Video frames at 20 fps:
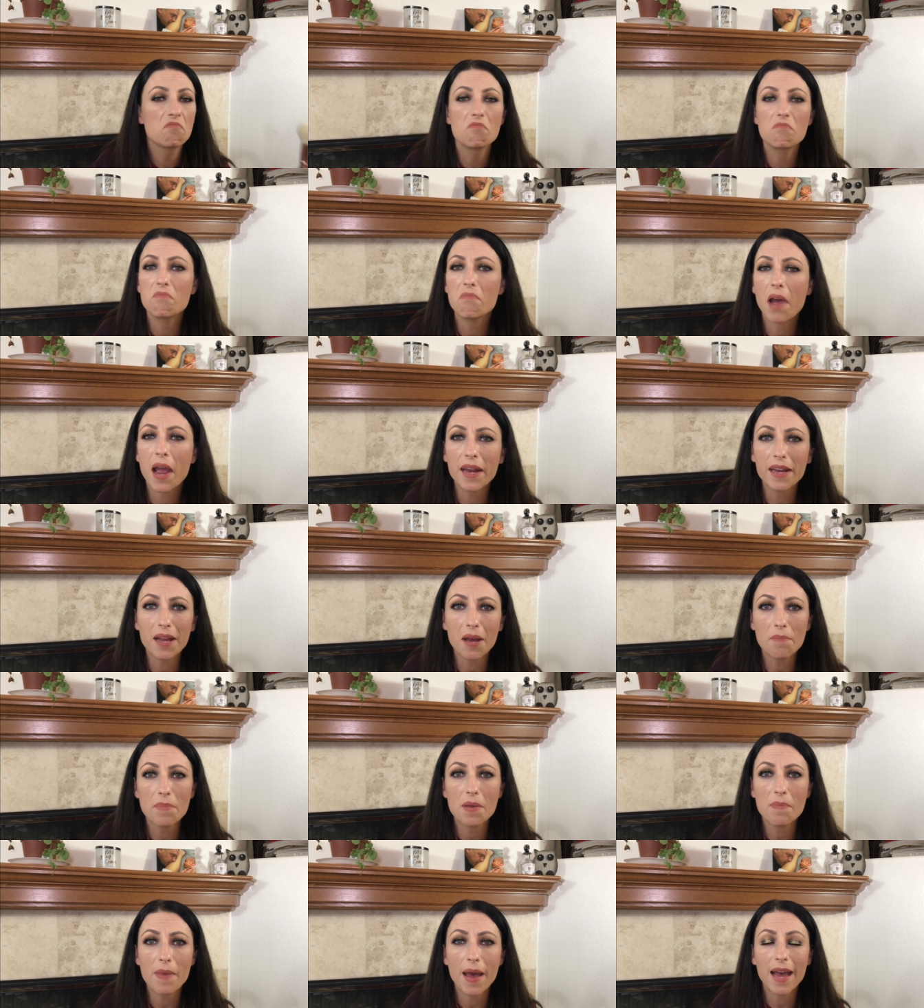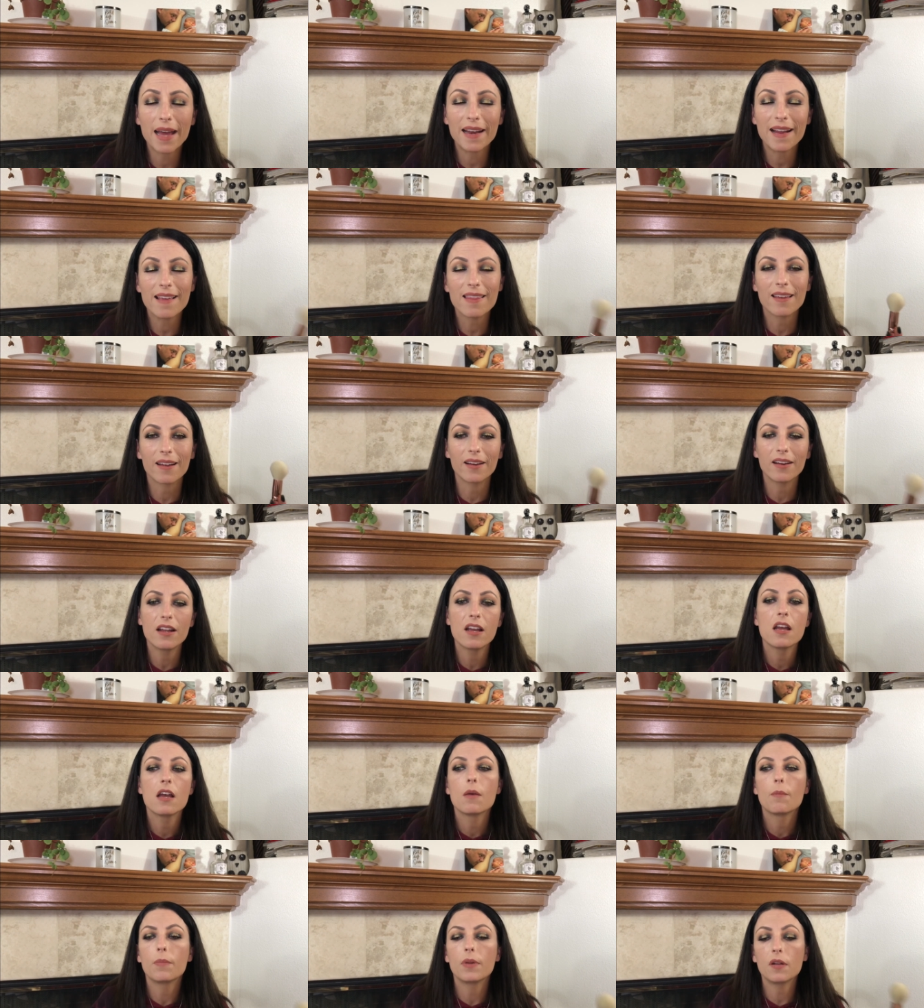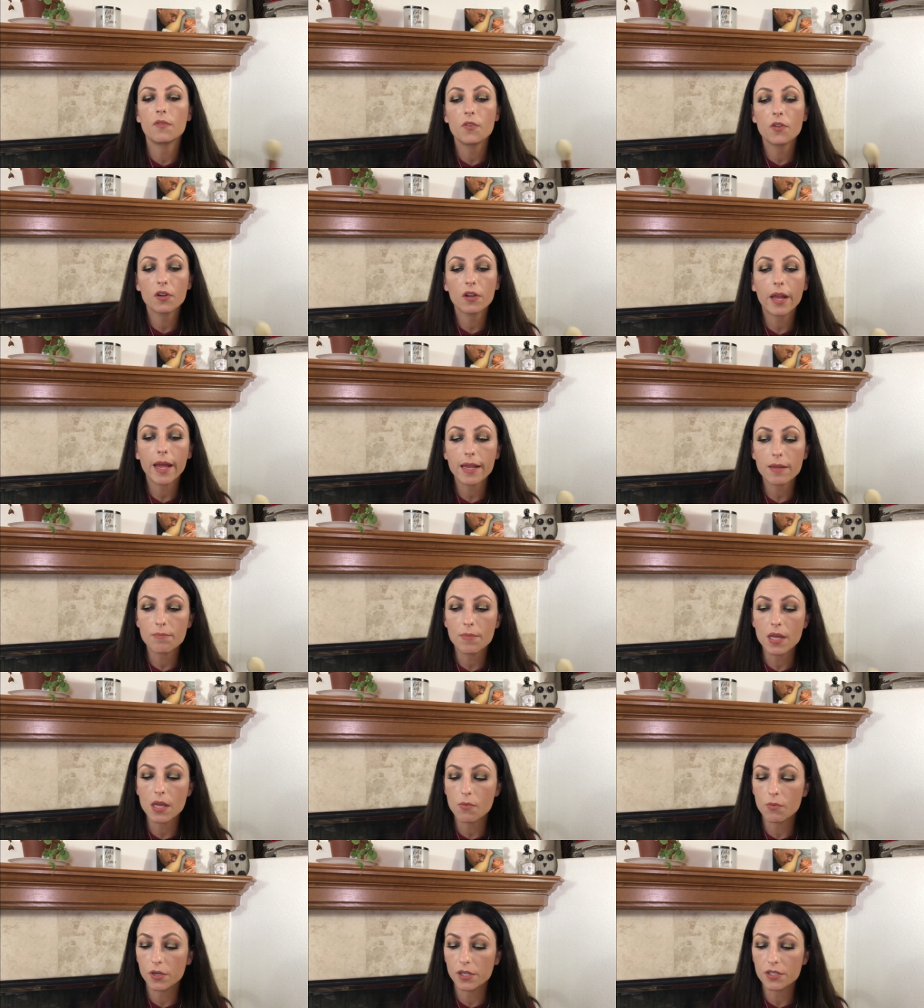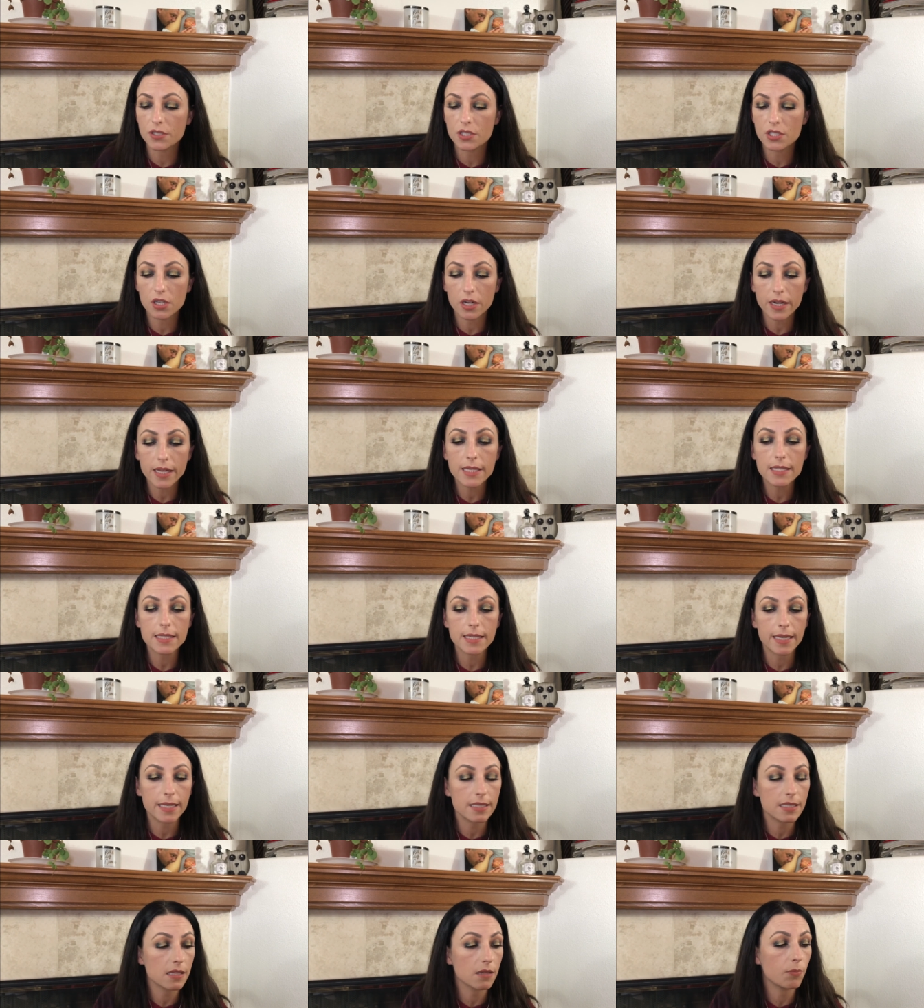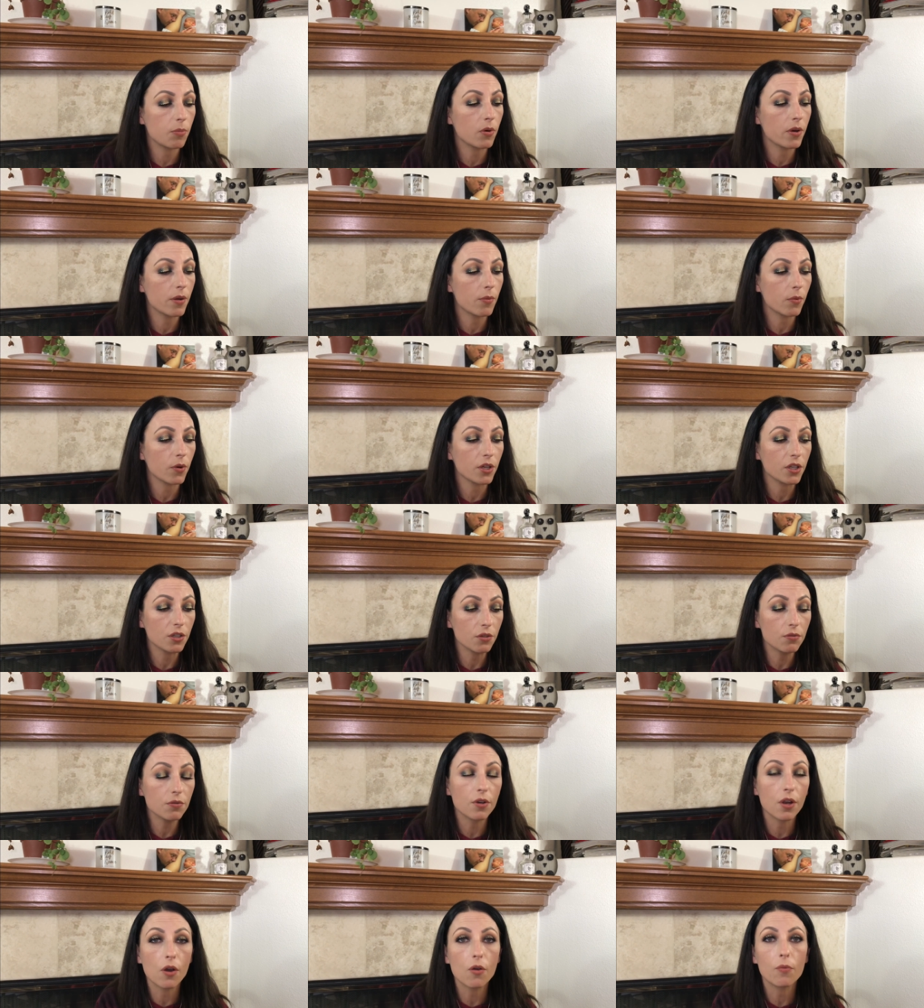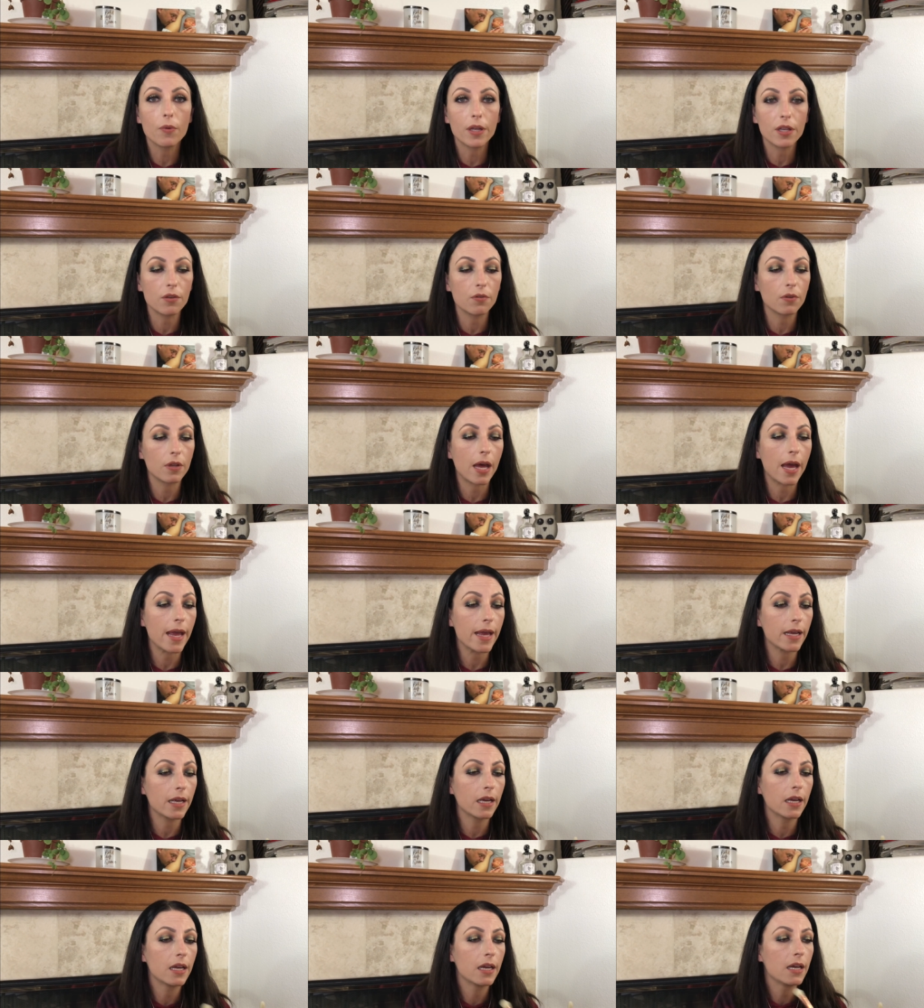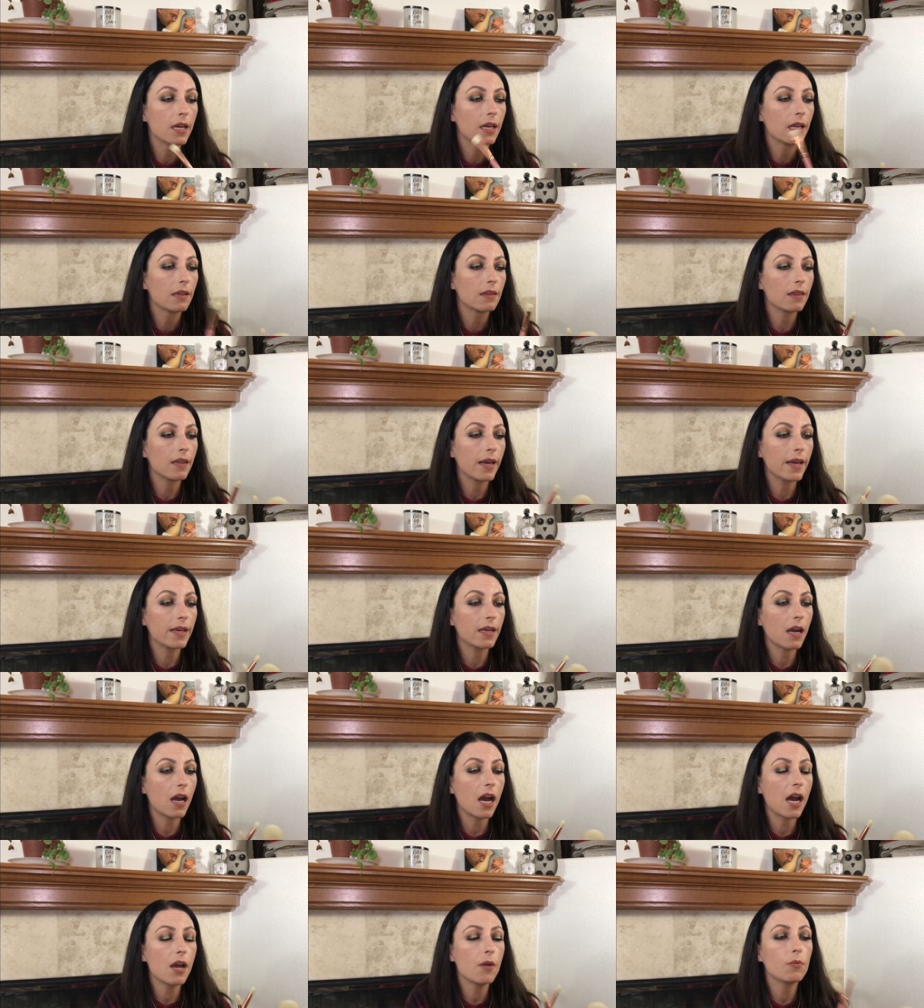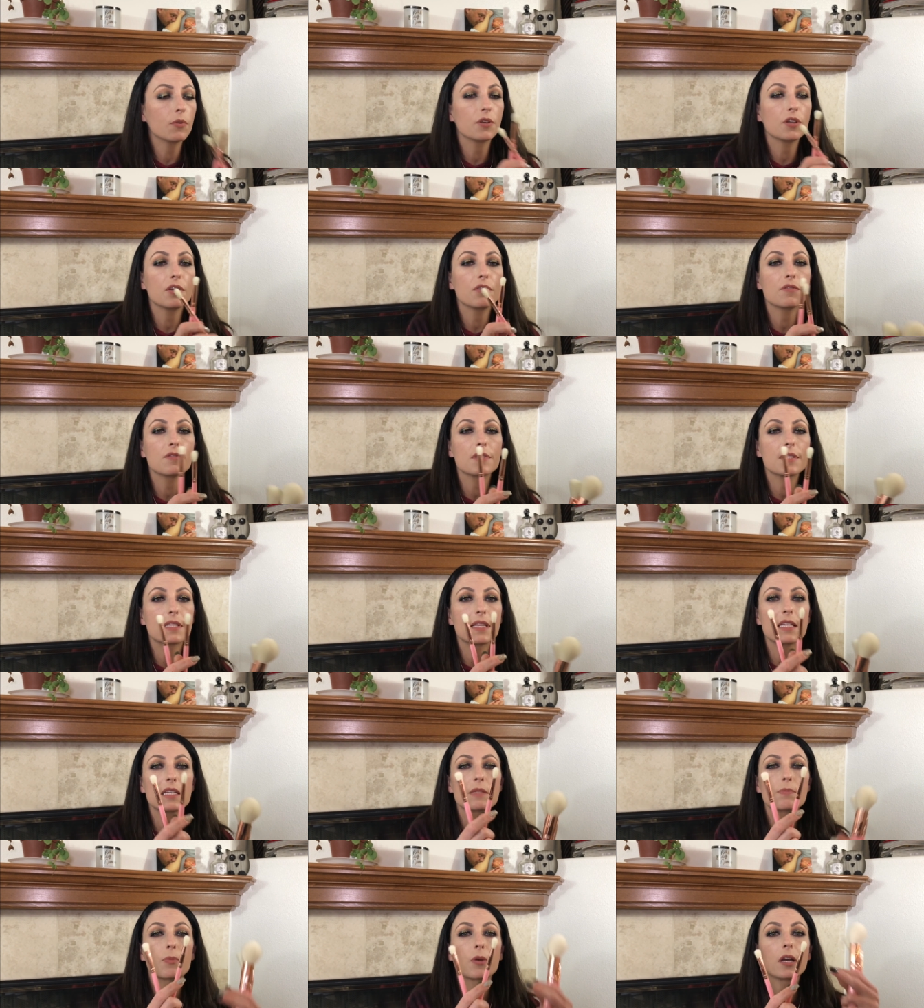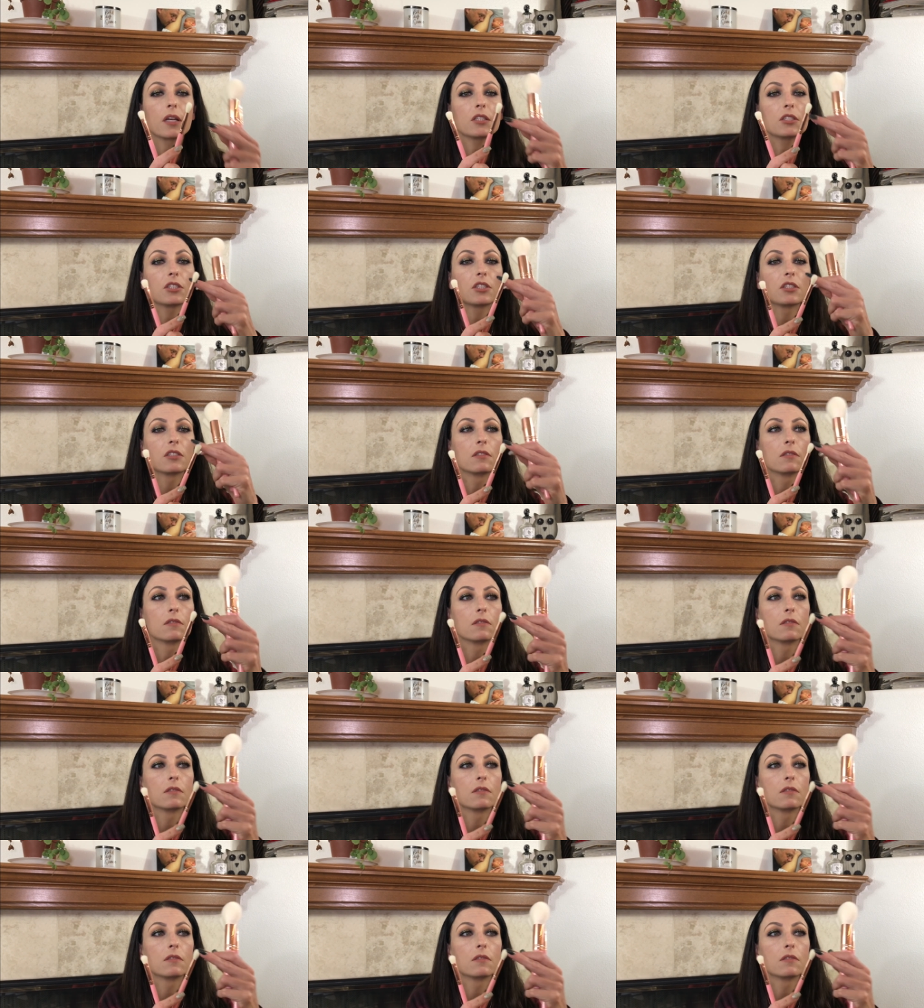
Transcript: might not be bad either. But if you're like me, where you're starting to get to the point where you know what you like I will use this brush.